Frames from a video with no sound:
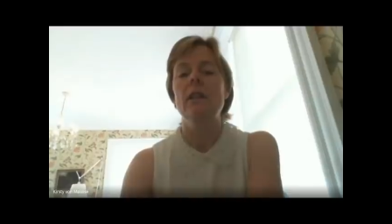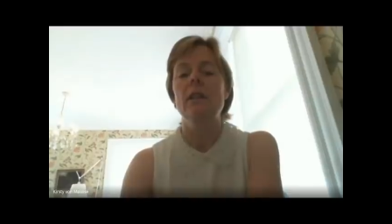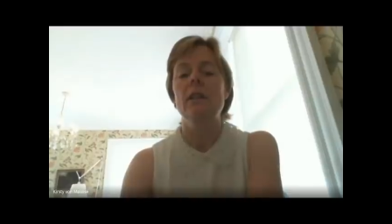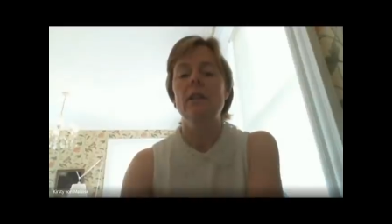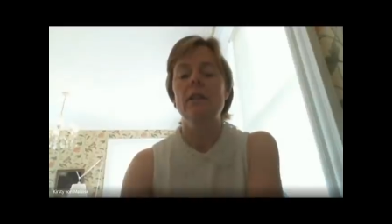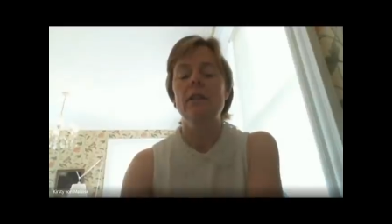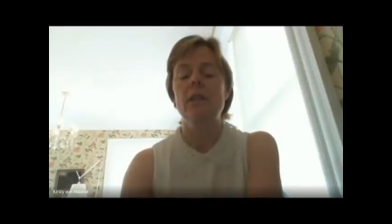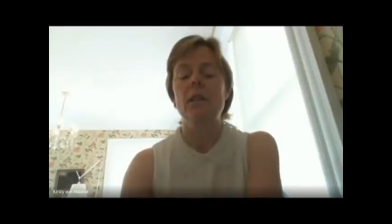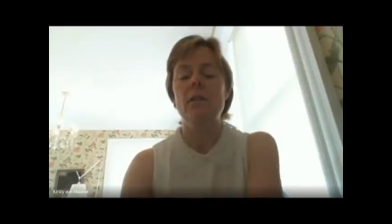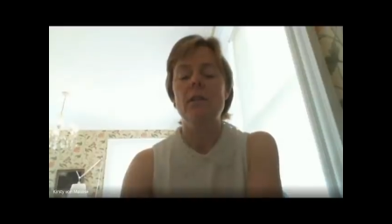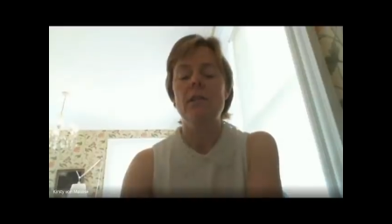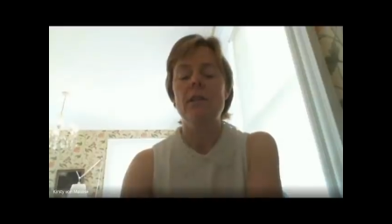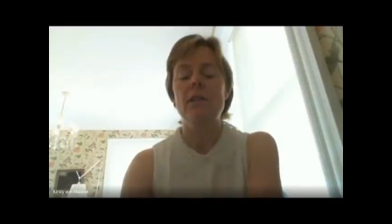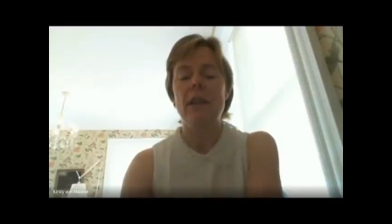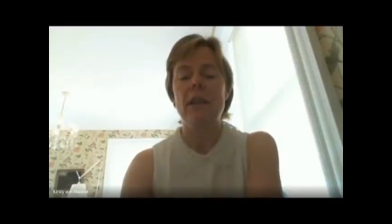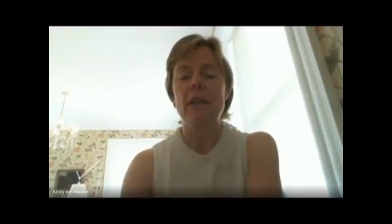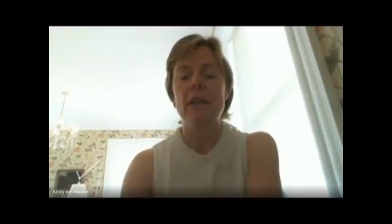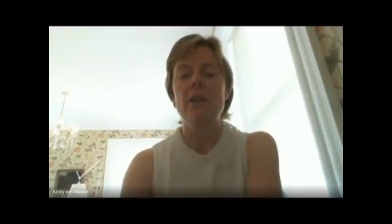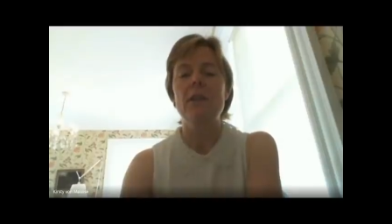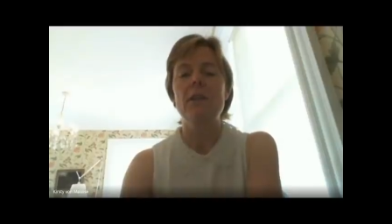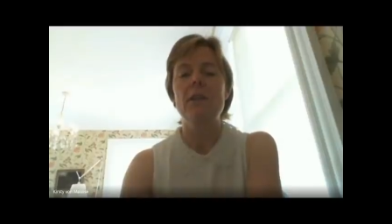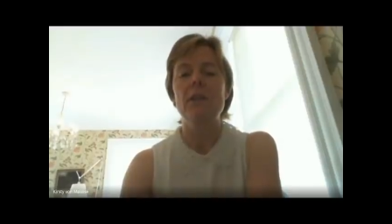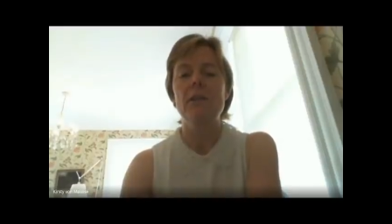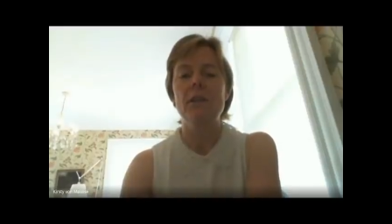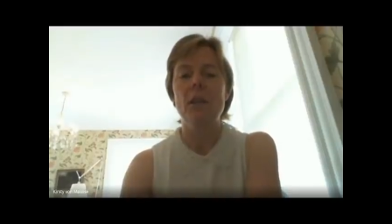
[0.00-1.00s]
So
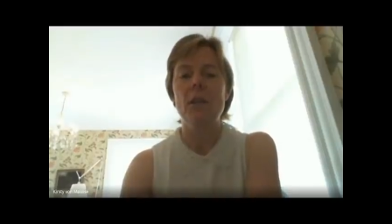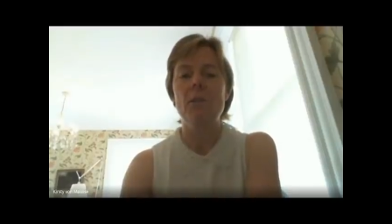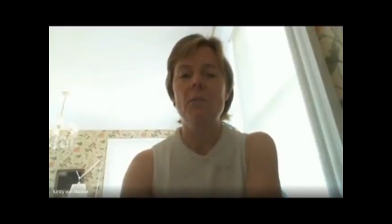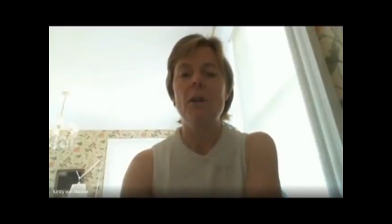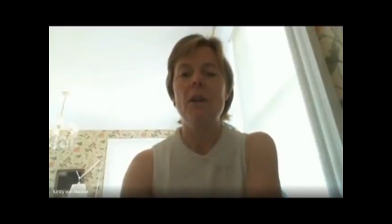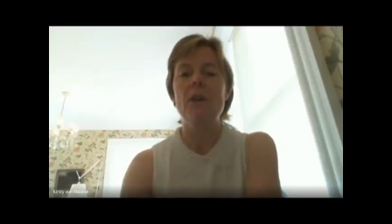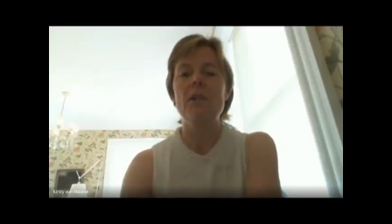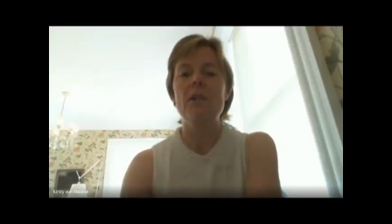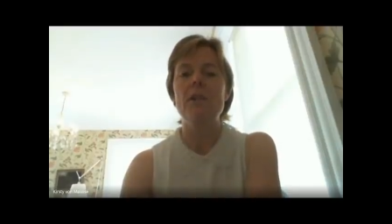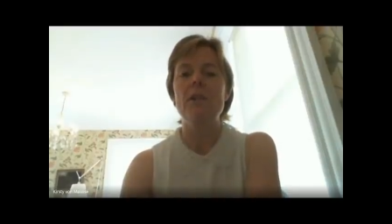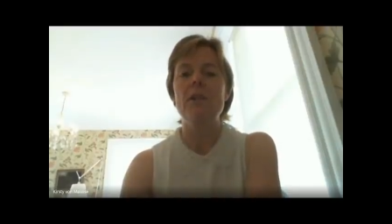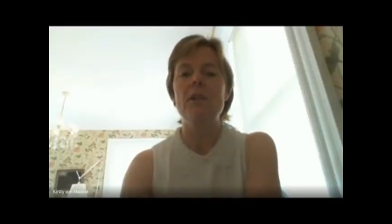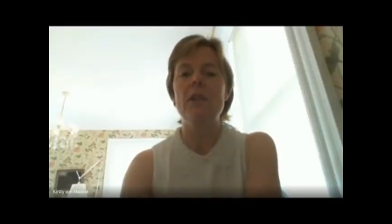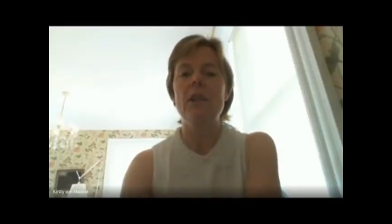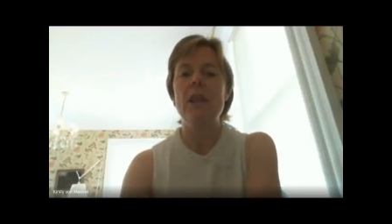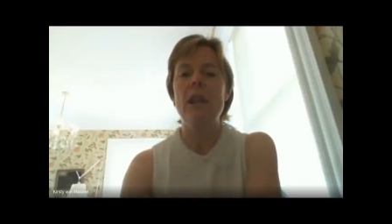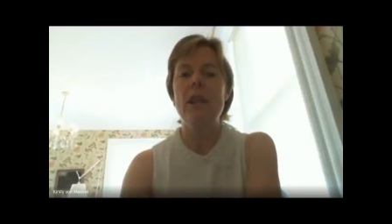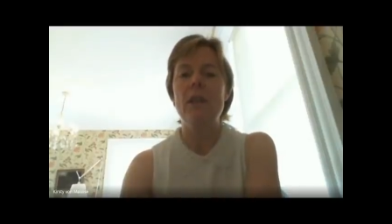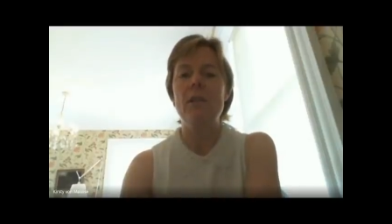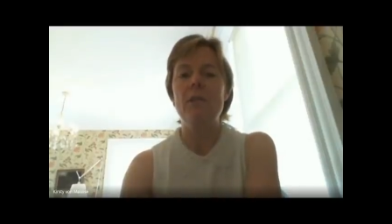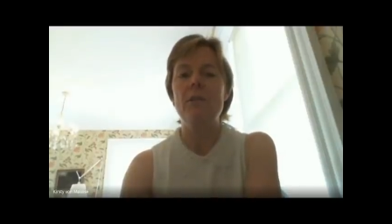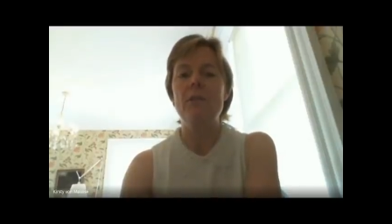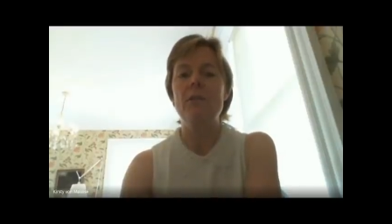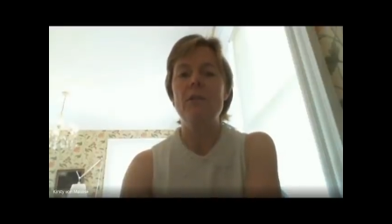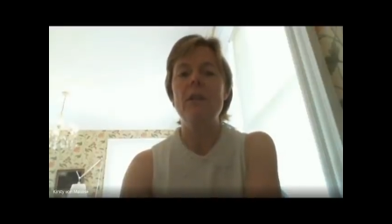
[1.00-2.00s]
thank you so much to
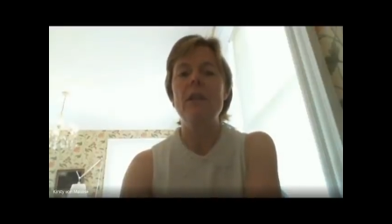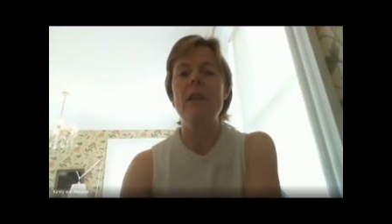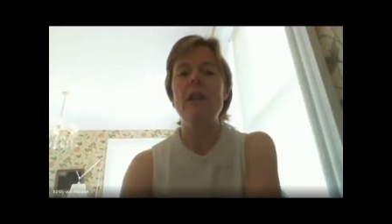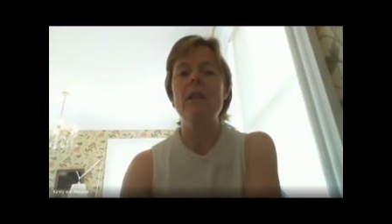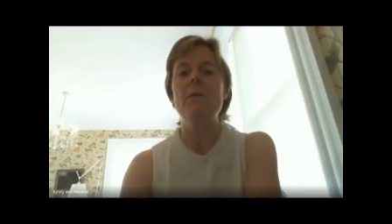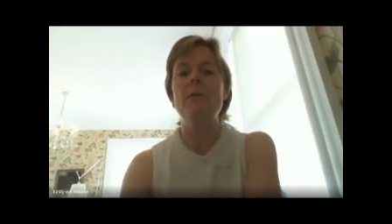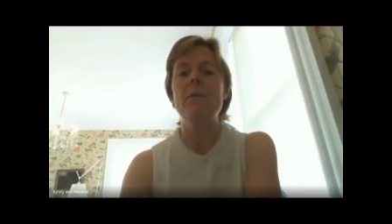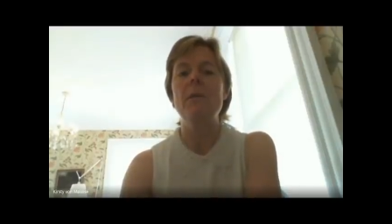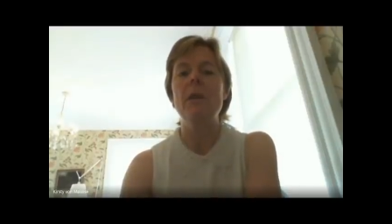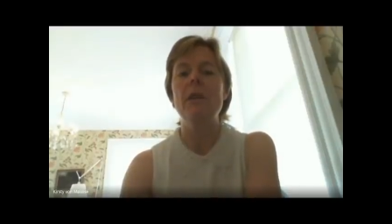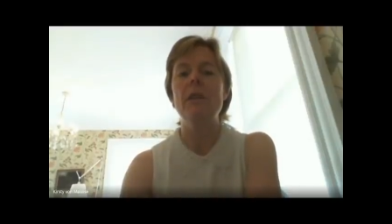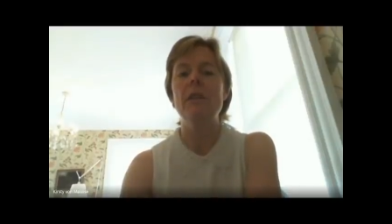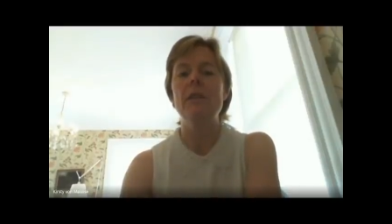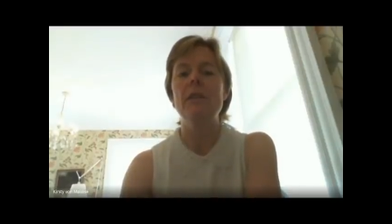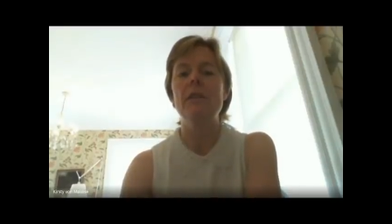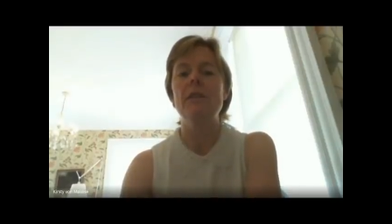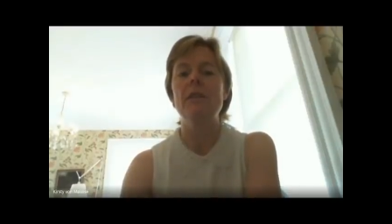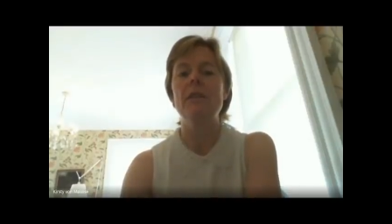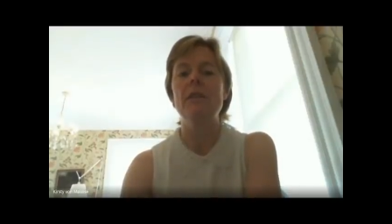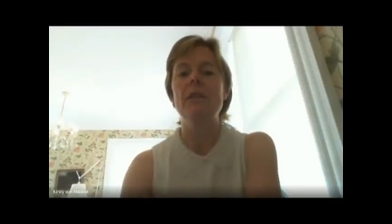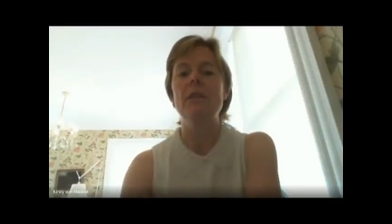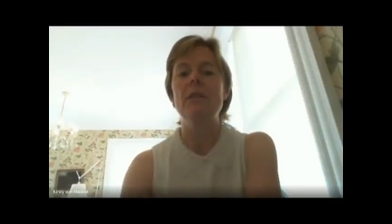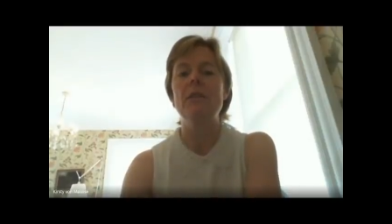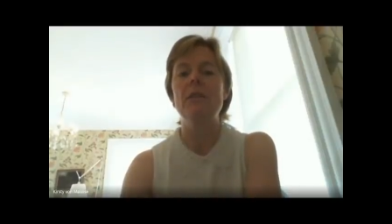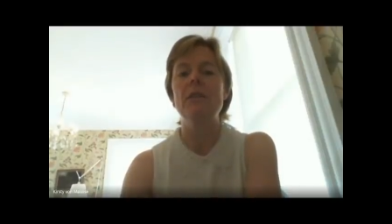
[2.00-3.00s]
every
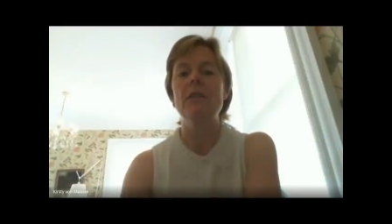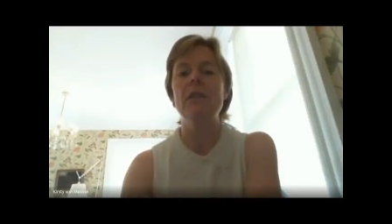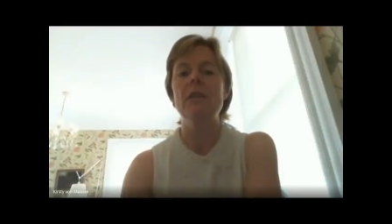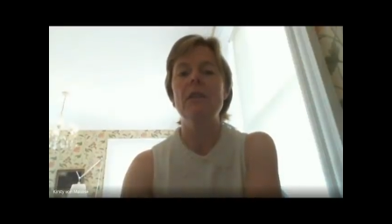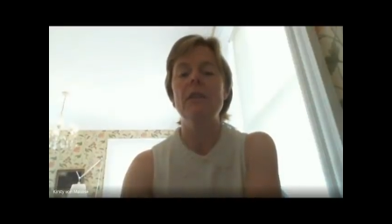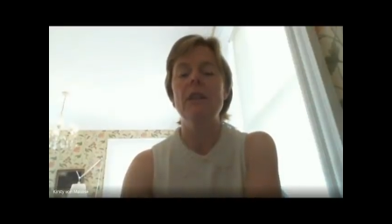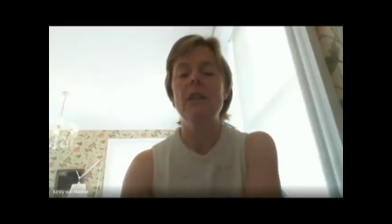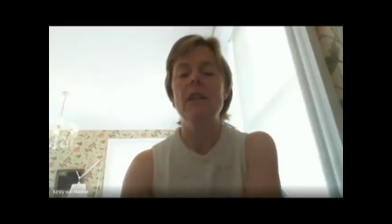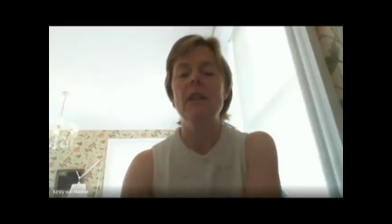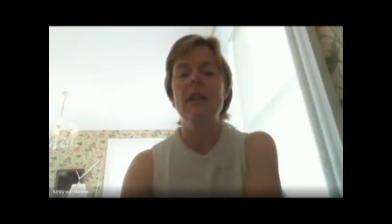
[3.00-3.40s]
person who's